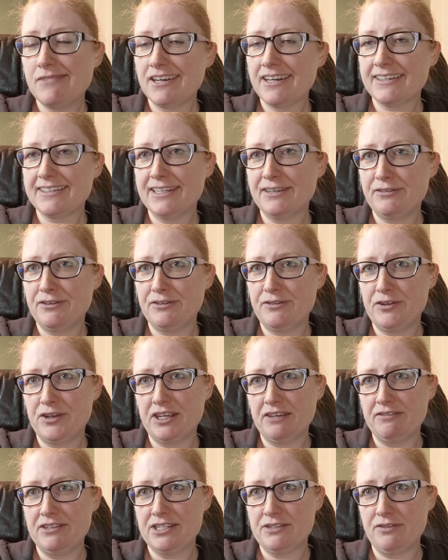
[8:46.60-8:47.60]
I'd love if you
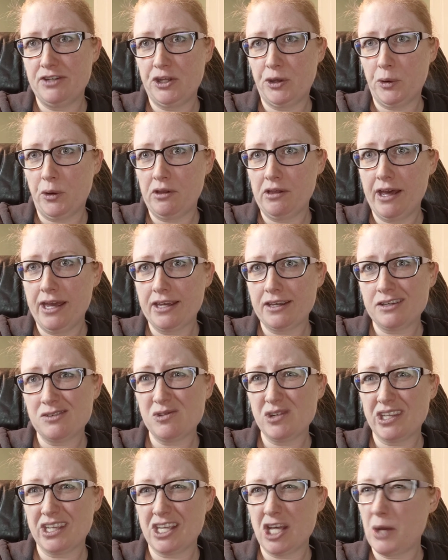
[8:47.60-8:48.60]
give this video a like. It
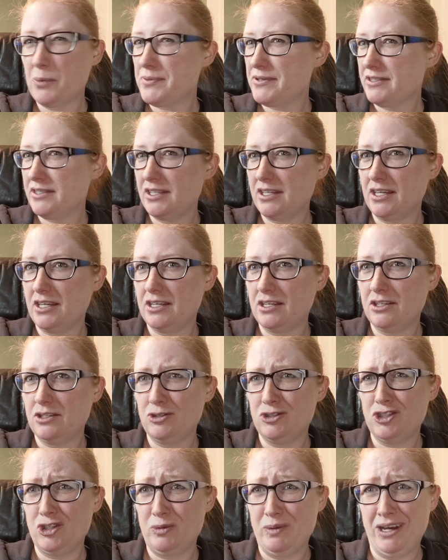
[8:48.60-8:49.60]
really helps the
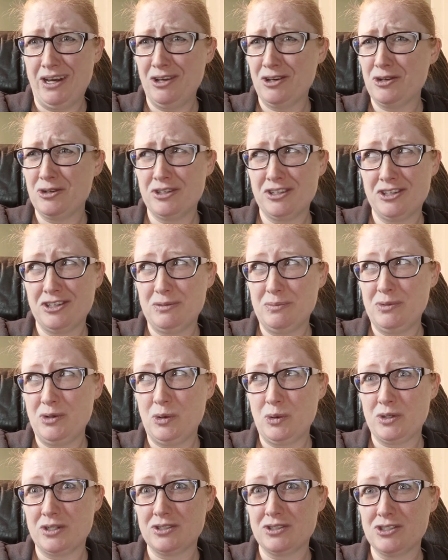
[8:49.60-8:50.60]
YouTube algorithm,
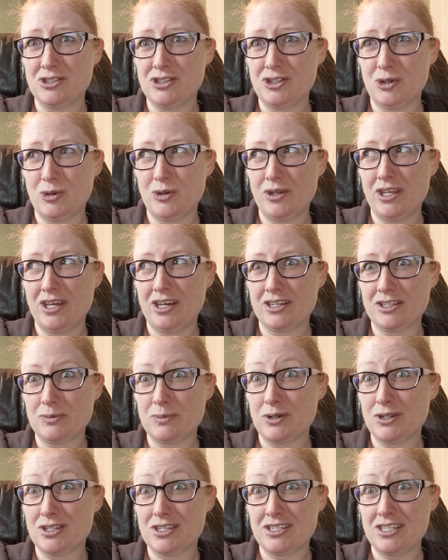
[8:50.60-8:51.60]
or so the
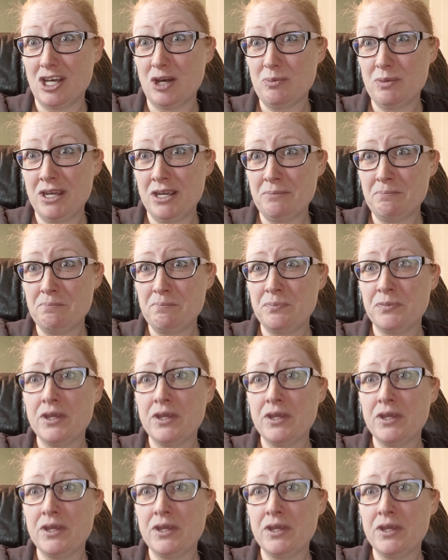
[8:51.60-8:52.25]
experts tell me.